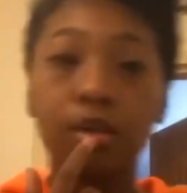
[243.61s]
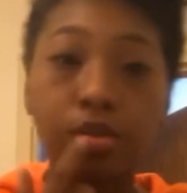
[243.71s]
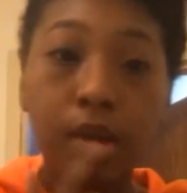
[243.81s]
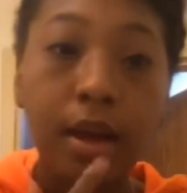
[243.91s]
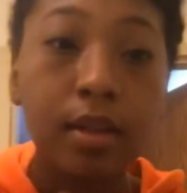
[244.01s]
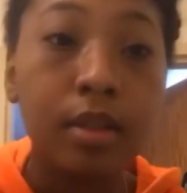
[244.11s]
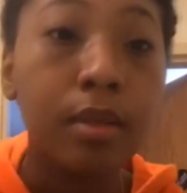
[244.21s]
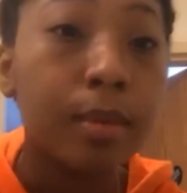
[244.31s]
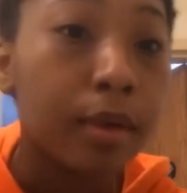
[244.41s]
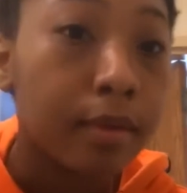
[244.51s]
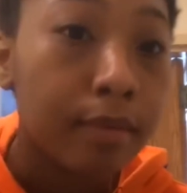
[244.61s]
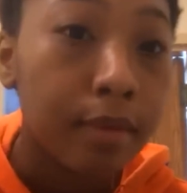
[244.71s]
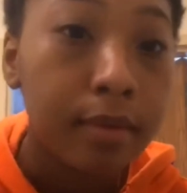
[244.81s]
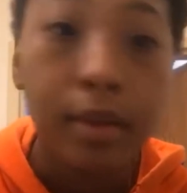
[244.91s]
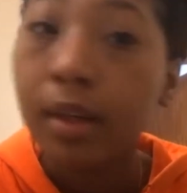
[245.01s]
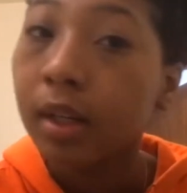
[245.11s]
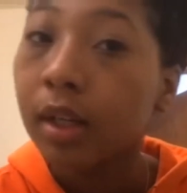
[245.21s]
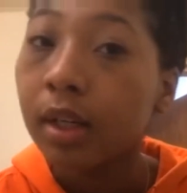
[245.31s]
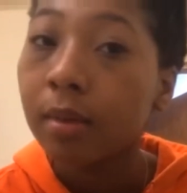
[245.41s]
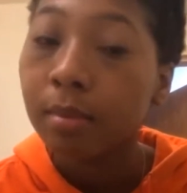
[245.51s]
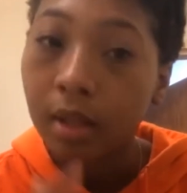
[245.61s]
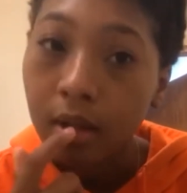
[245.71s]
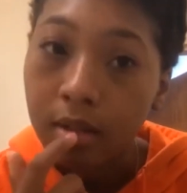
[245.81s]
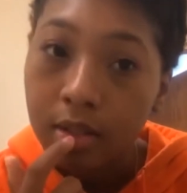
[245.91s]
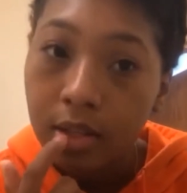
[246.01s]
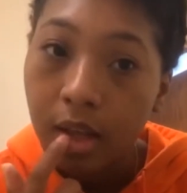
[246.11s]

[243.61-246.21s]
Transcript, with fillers: you actually wearing lip gloss.